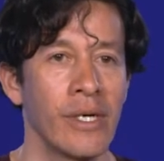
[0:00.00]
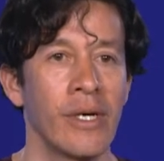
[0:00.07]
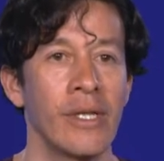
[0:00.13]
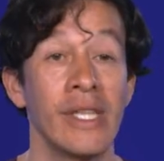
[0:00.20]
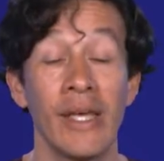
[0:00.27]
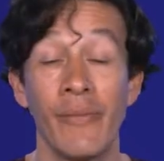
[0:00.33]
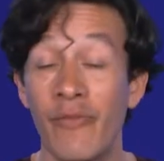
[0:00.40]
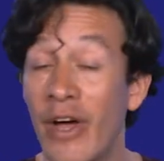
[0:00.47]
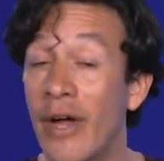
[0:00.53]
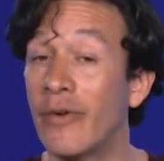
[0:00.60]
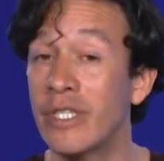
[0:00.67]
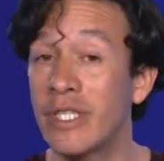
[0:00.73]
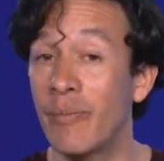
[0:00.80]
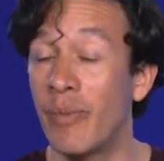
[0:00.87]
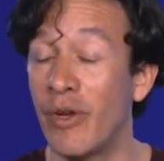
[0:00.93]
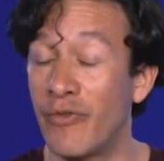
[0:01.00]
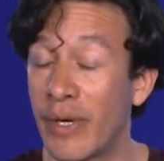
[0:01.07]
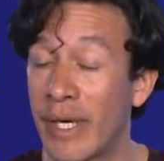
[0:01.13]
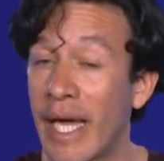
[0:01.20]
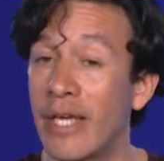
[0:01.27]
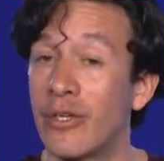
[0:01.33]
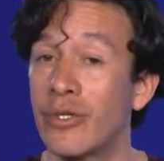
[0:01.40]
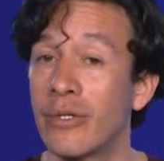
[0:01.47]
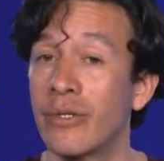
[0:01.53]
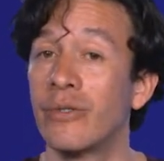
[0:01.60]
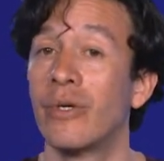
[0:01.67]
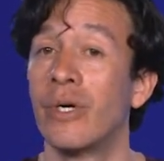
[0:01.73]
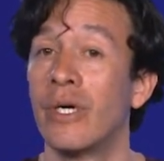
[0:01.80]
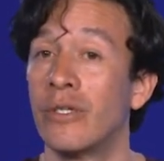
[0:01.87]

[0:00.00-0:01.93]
The very simplification